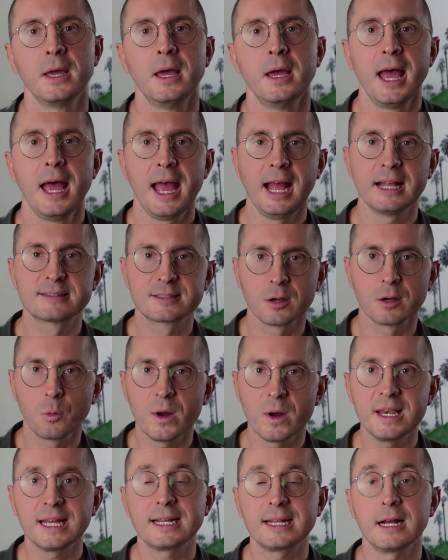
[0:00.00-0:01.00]
And so
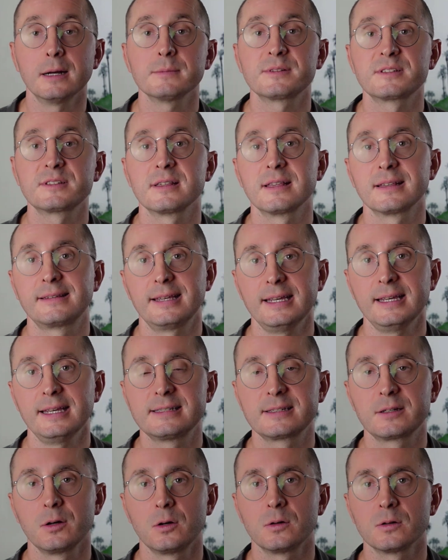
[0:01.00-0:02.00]
when it comes to the
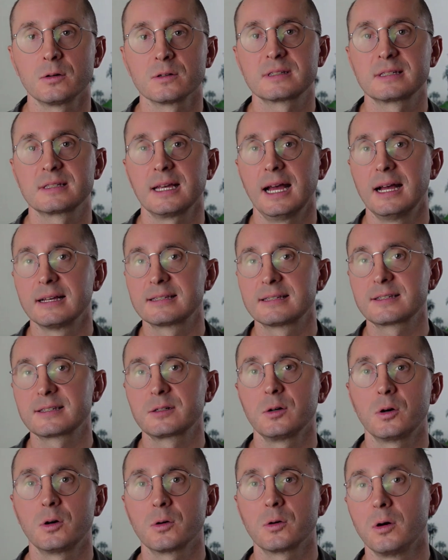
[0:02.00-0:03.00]
T-scores, a
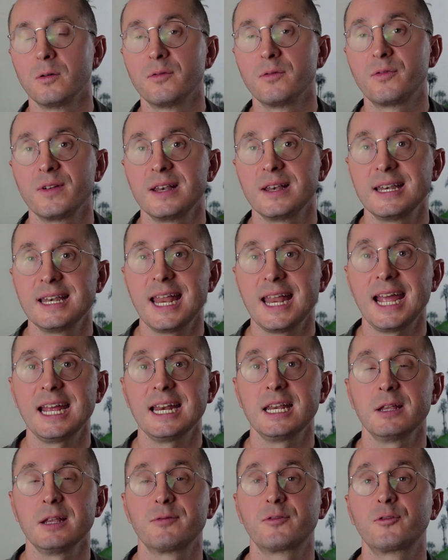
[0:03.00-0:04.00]
score of
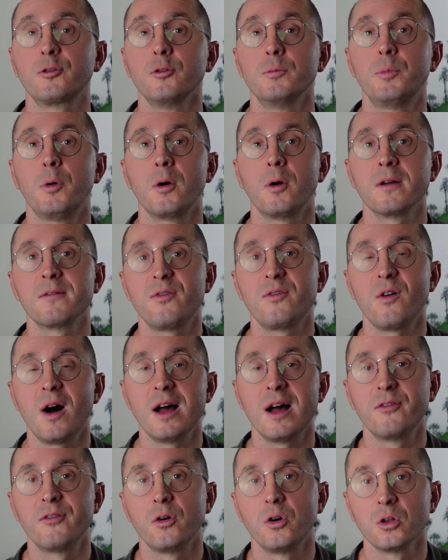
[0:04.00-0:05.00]

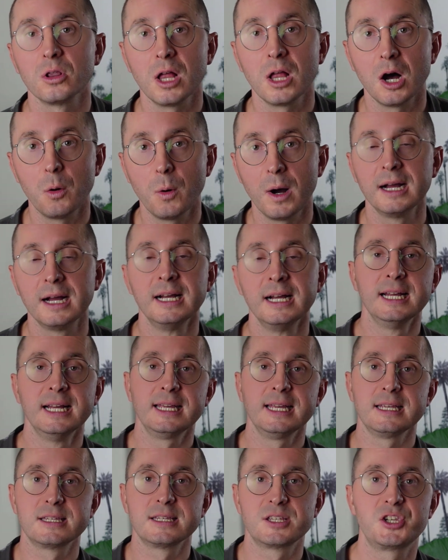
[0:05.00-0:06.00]
-2.5 or lower
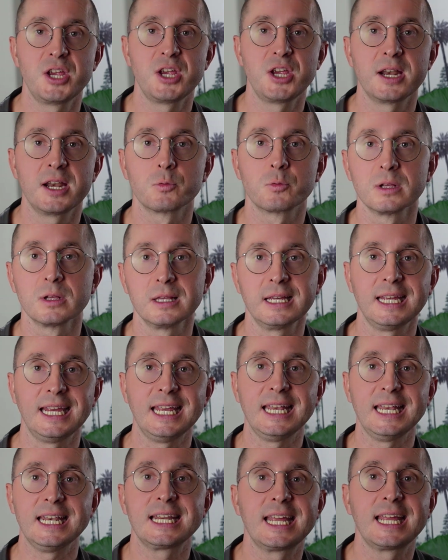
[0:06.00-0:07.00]
is generally
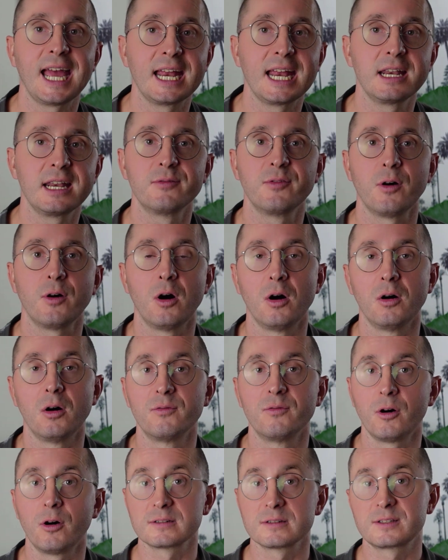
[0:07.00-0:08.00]
indicative
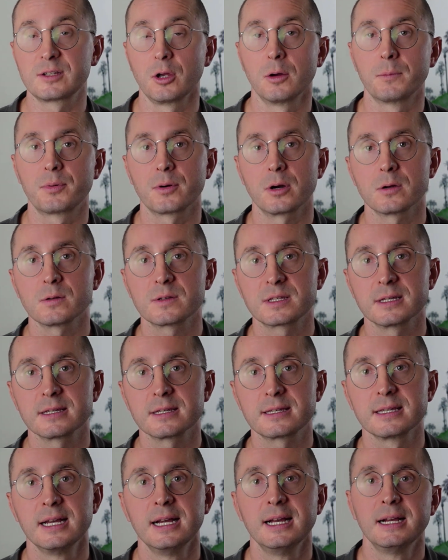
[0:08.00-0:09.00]
of
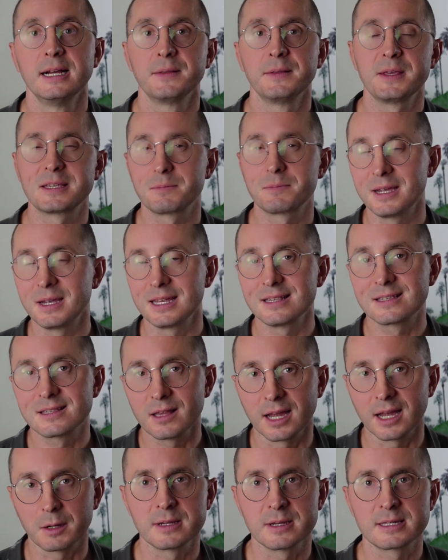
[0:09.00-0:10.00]
osteoporosis. This means,
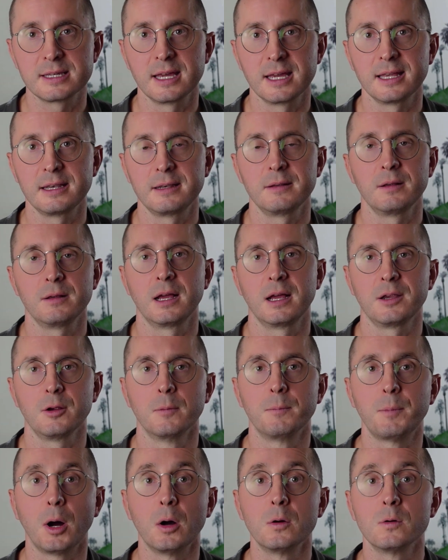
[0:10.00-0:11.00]
like we said,
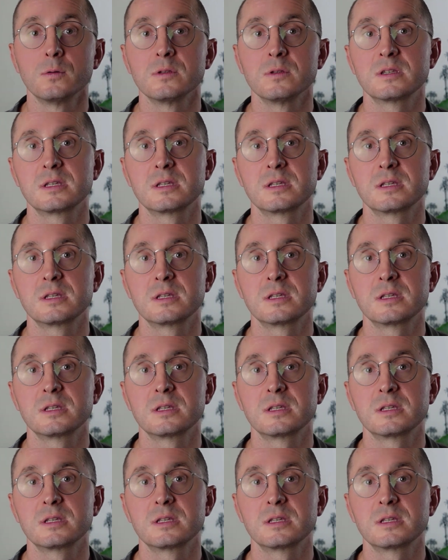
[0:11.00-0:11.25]
your bone